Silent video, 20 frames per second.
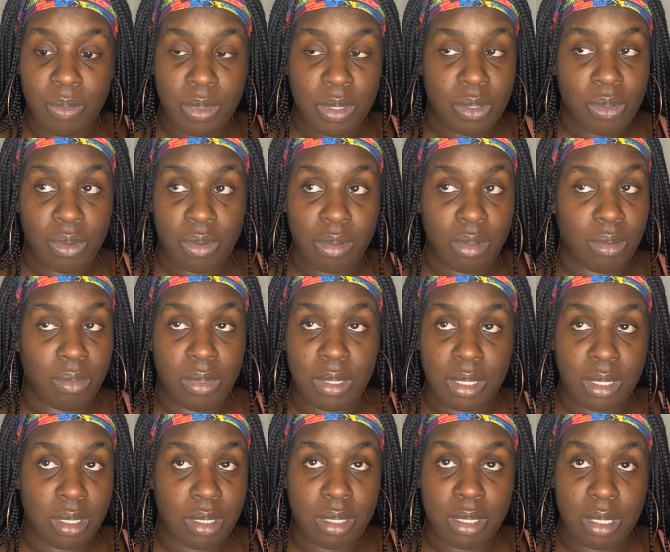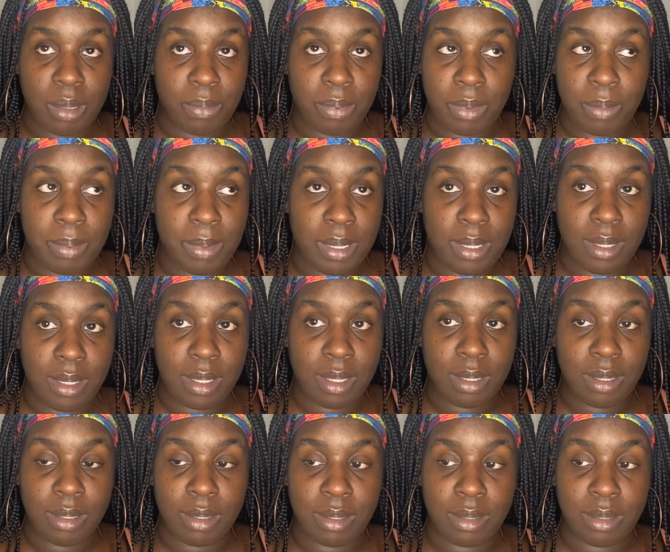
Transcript: What's going on with this Tempur-Pedic?